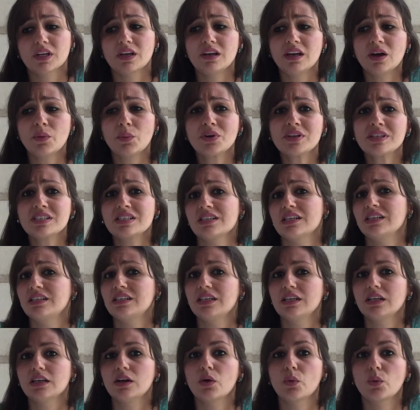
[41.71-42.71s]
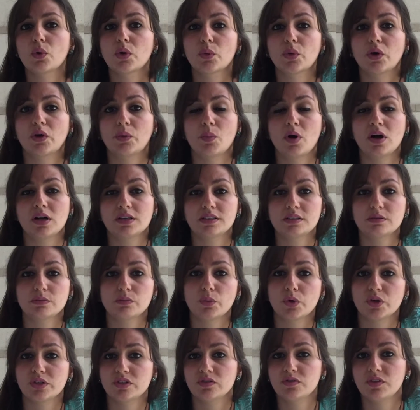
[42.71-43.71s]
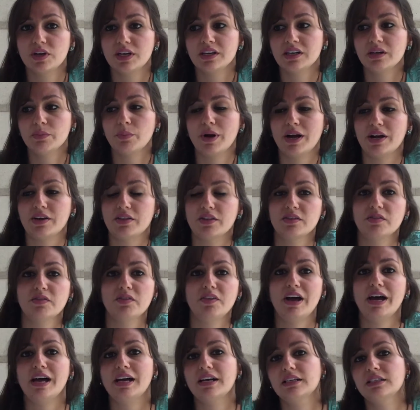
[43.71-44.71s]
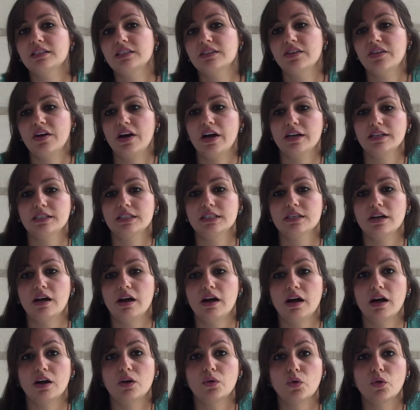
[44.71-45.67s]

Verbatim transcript: in our study, we were motivated by the fact that uh,